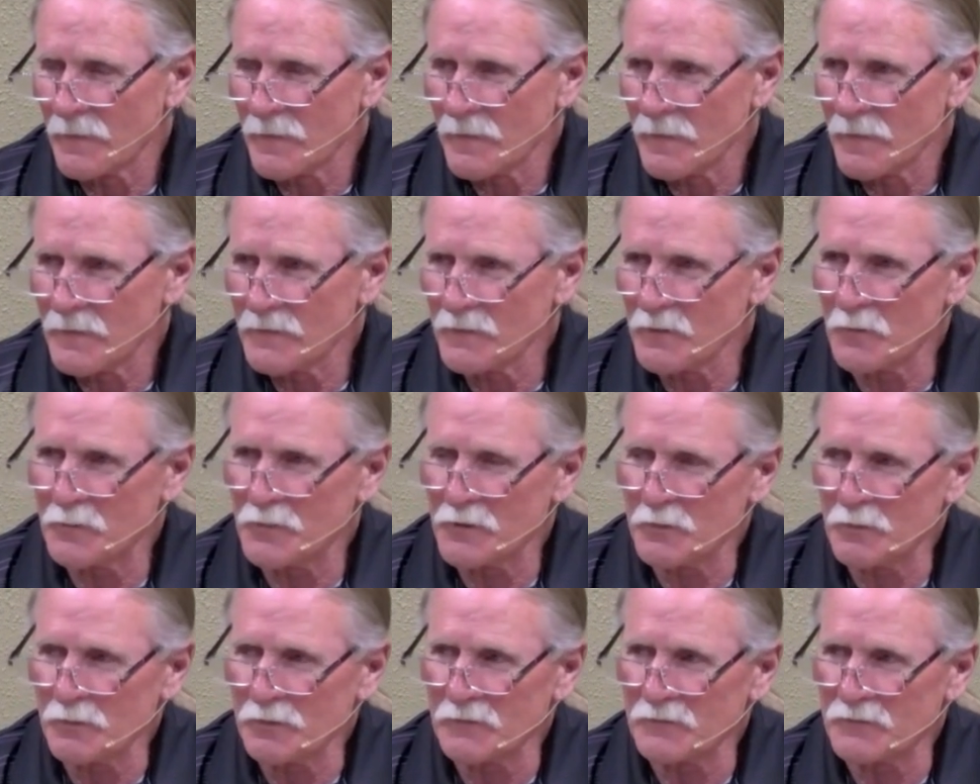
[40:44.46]
You know,
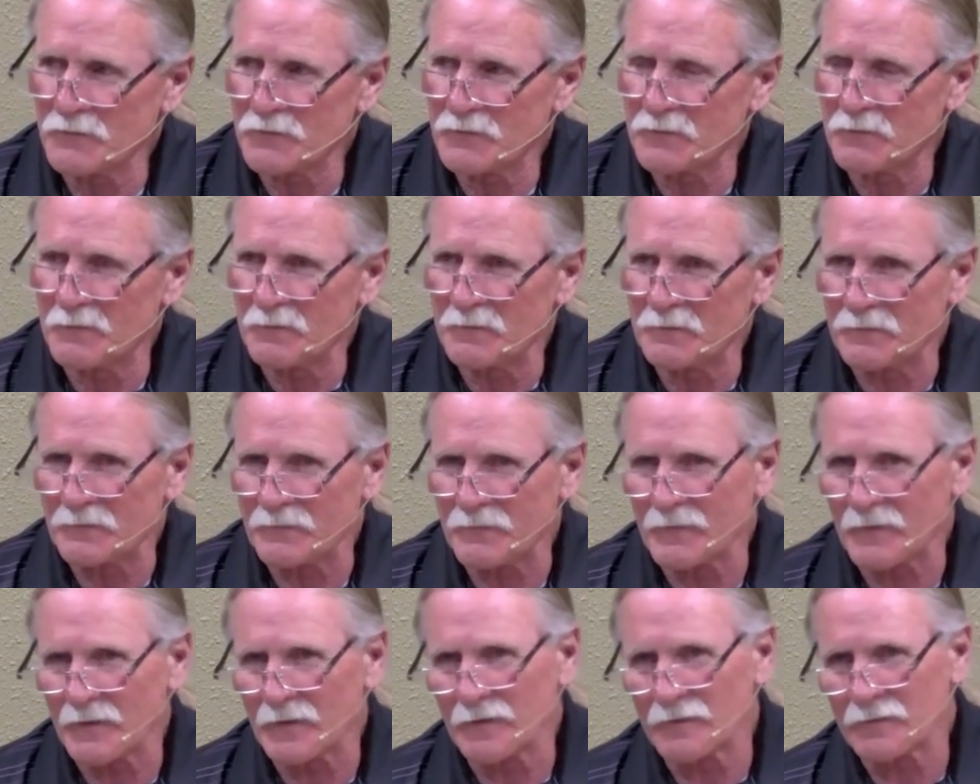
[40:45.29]
people have,
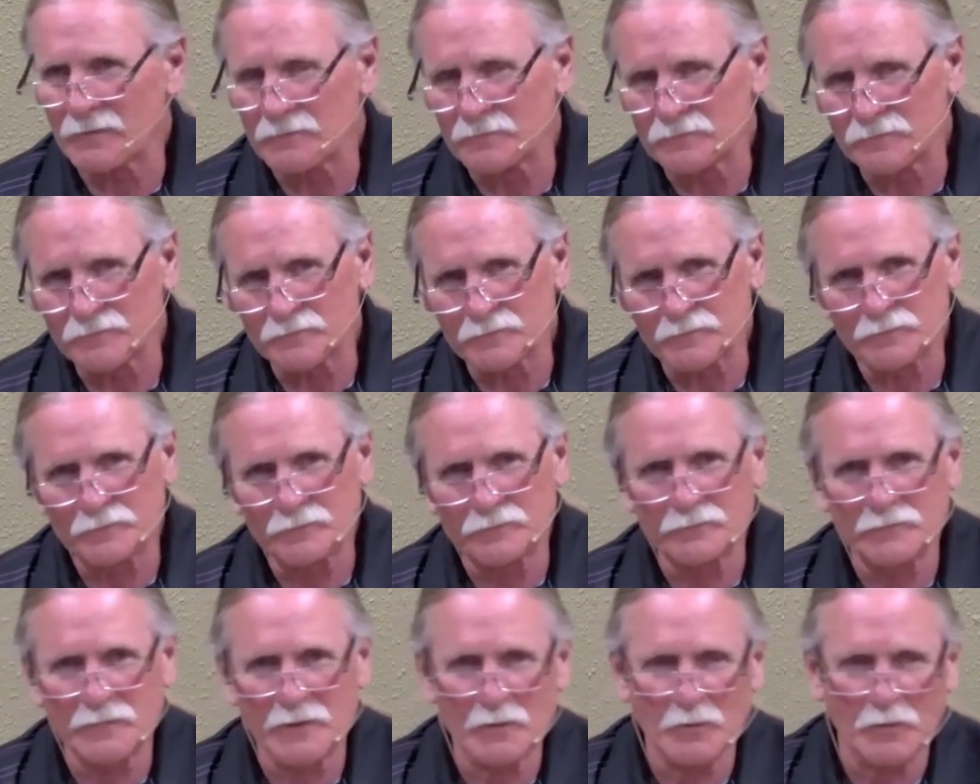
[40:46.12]

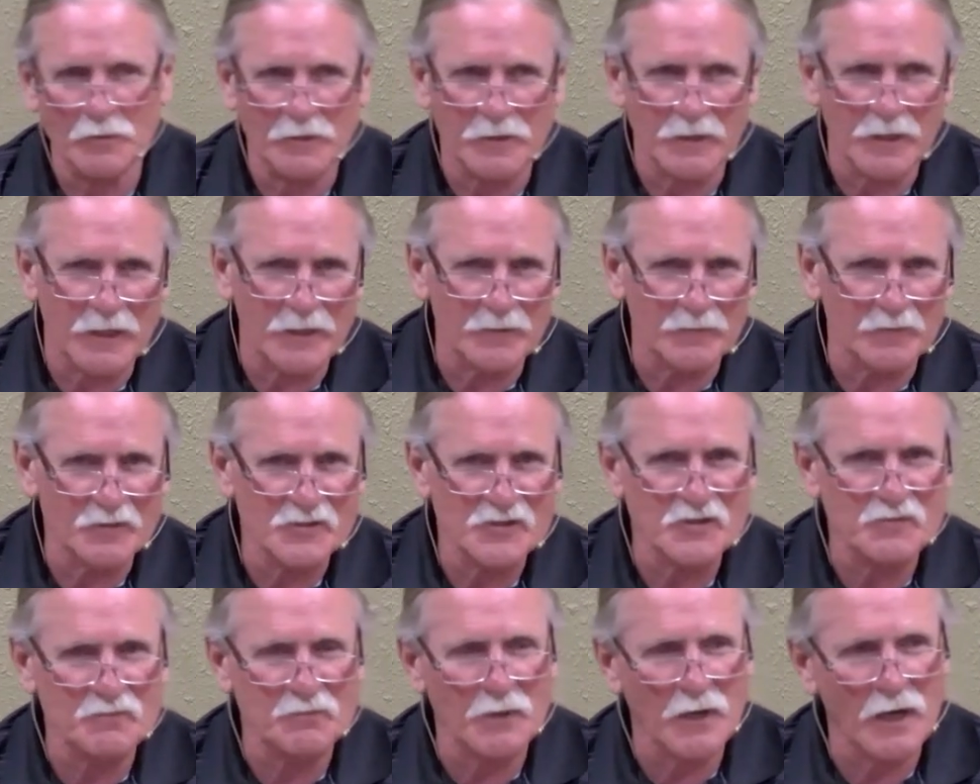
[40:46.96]
people that I
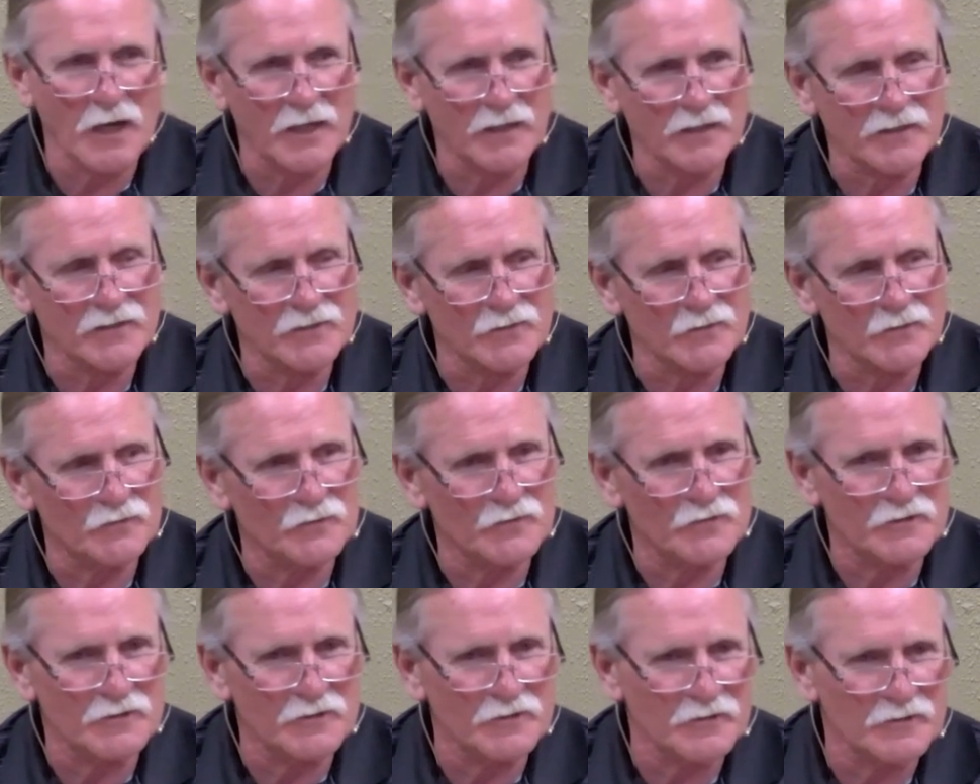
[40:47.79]
respect over the
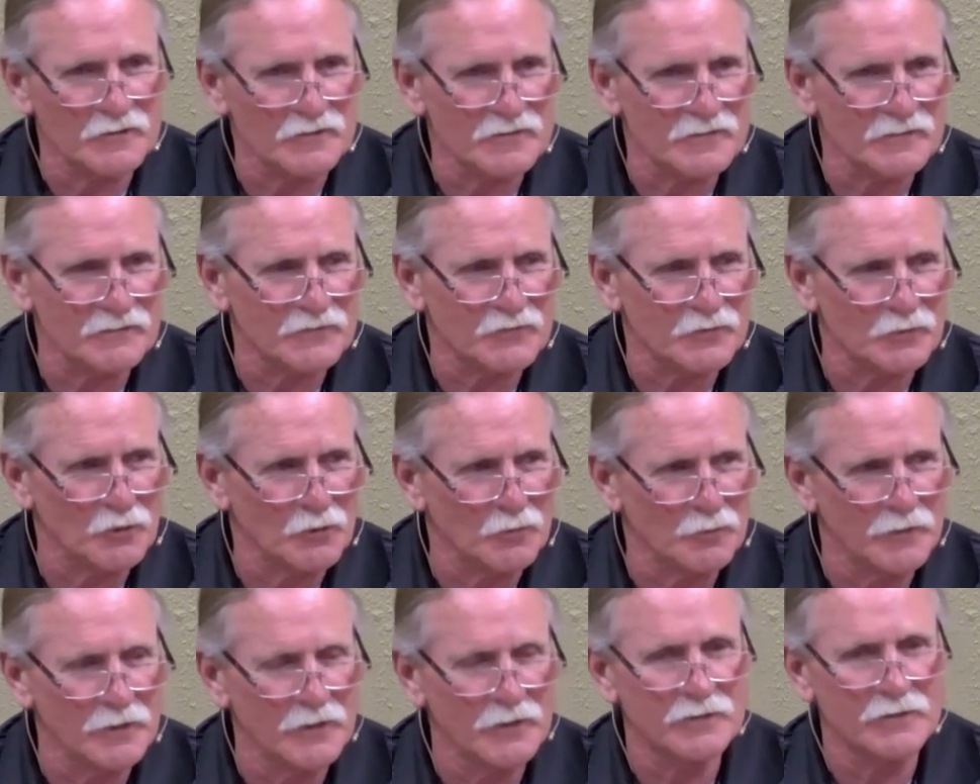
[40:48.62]
years have told
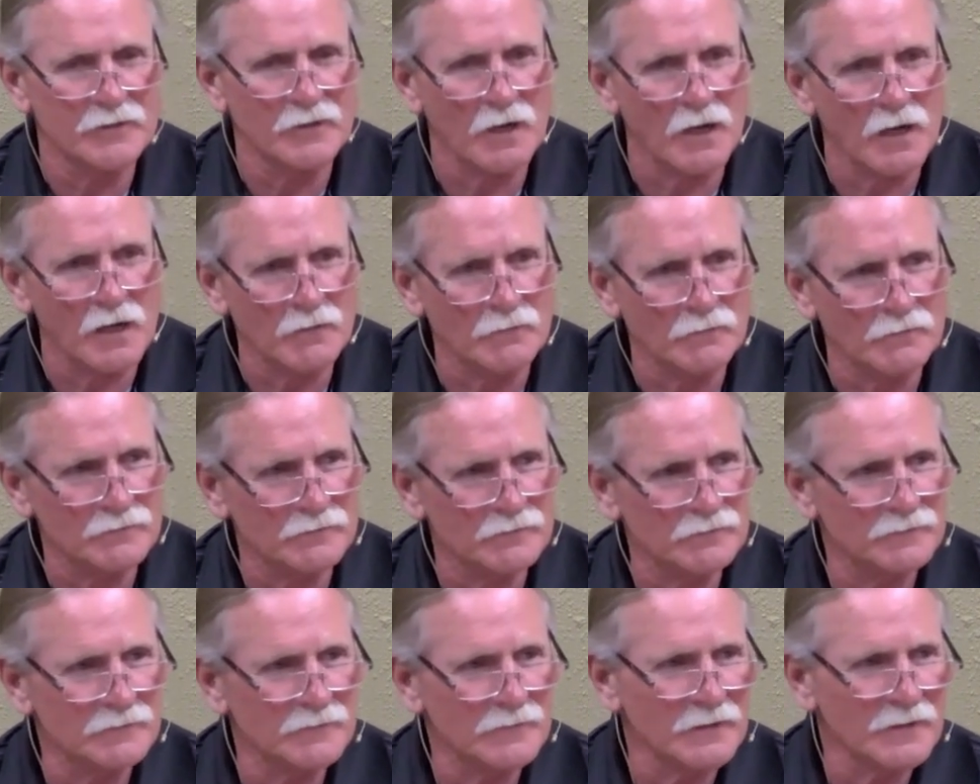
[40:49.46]
me, Thom,
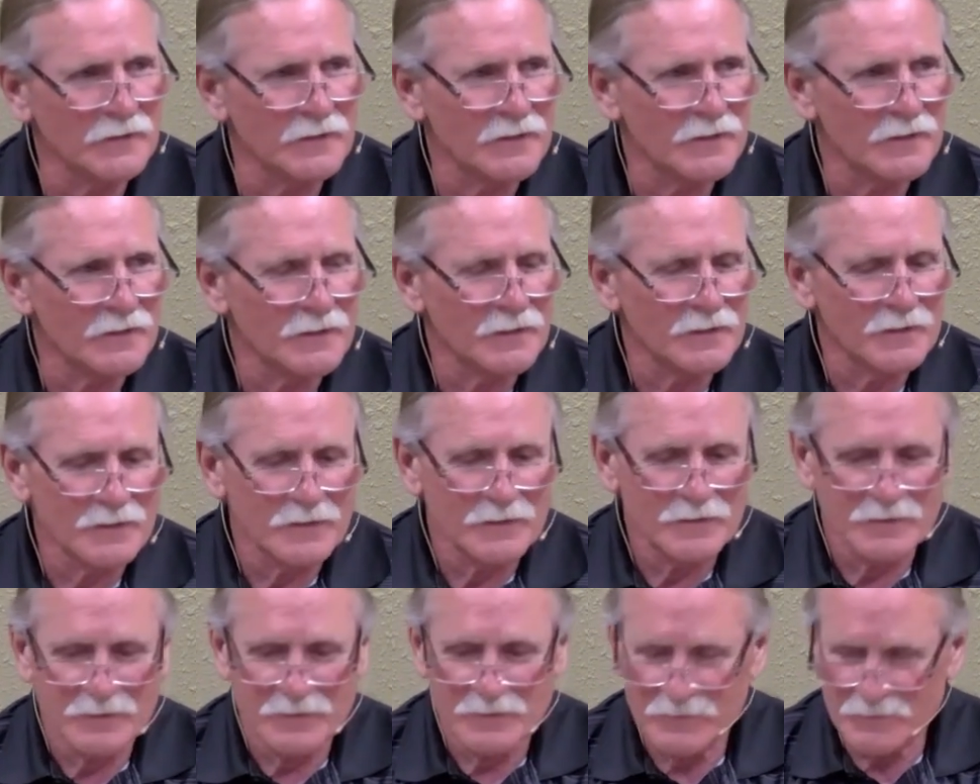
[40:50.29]

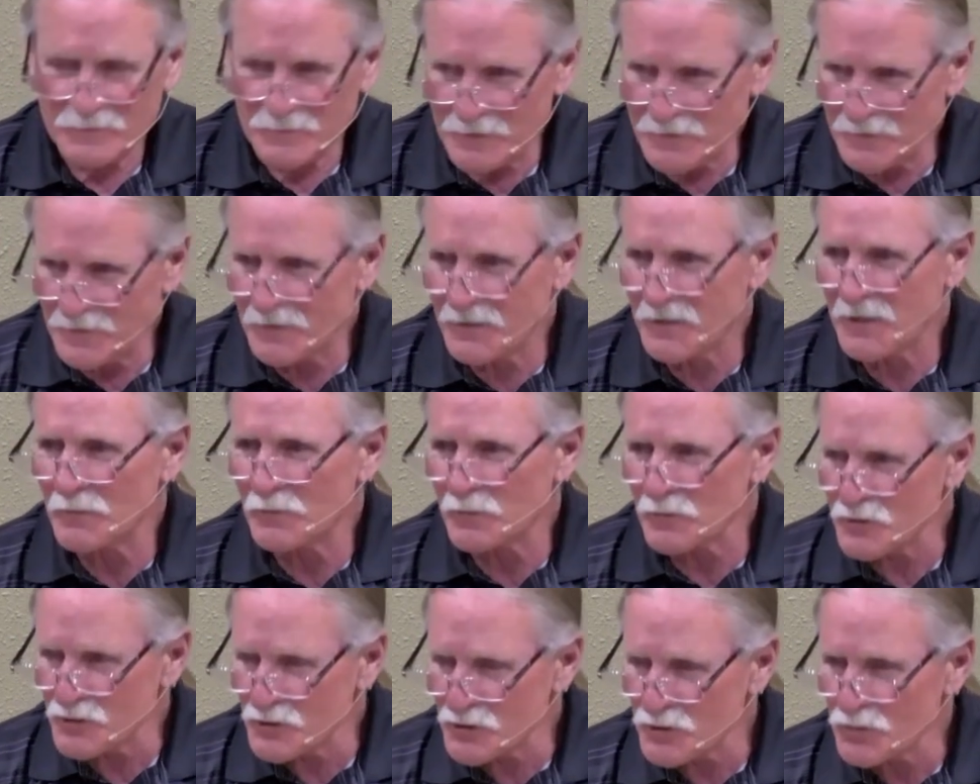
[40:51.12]
you need to keep
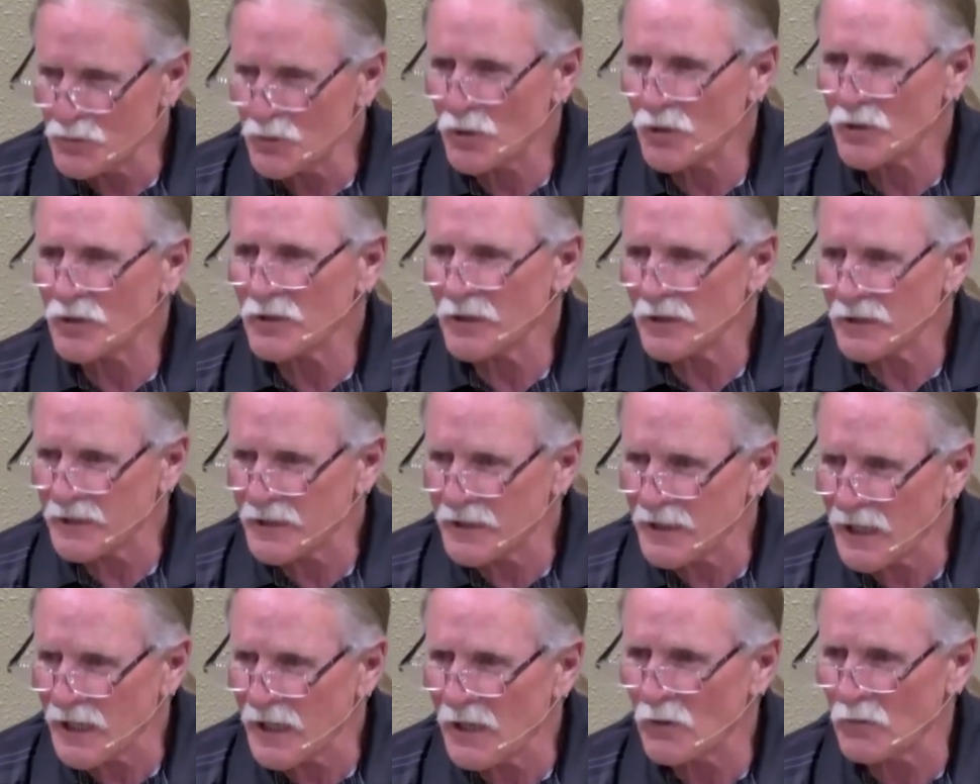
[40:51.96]
a short
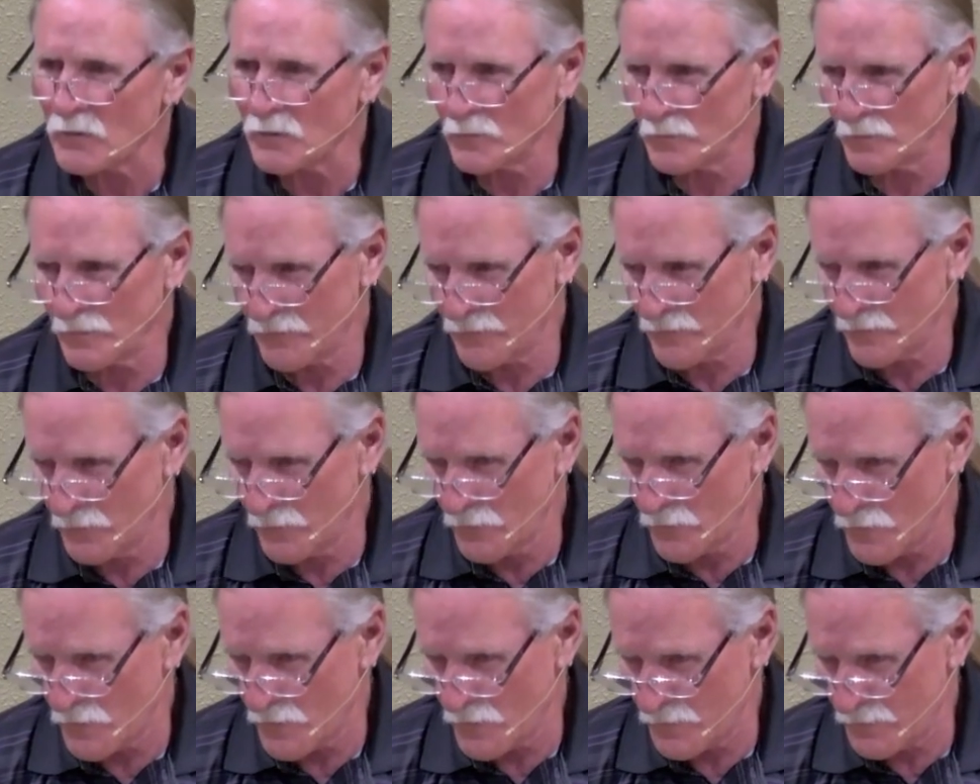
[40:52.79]
account with the
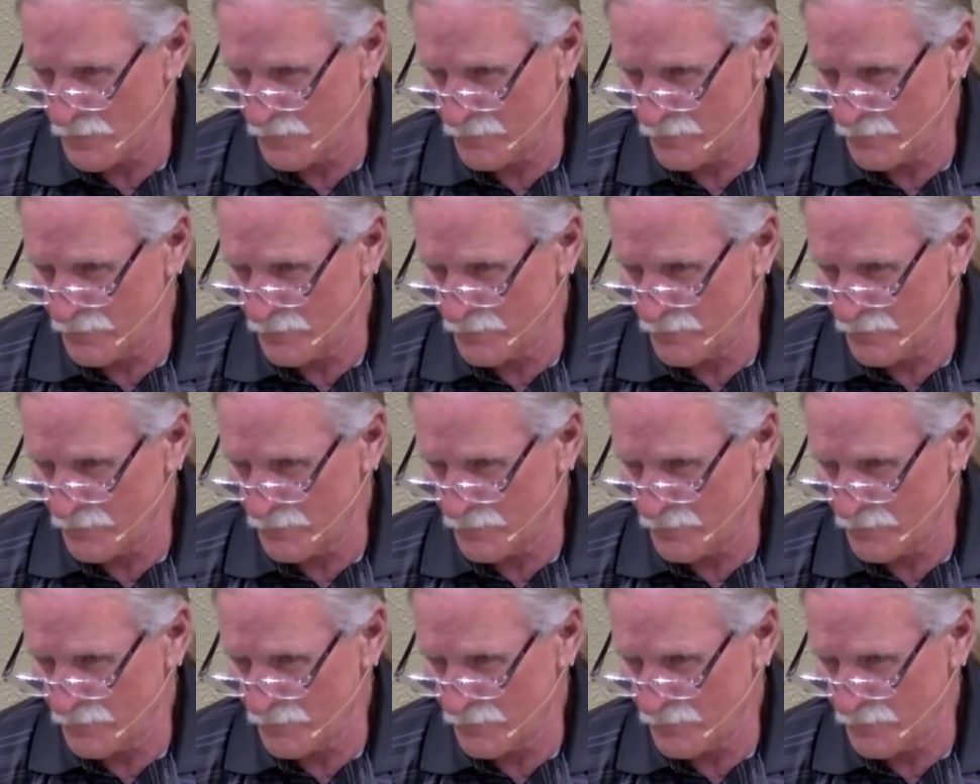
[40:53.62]
Lord.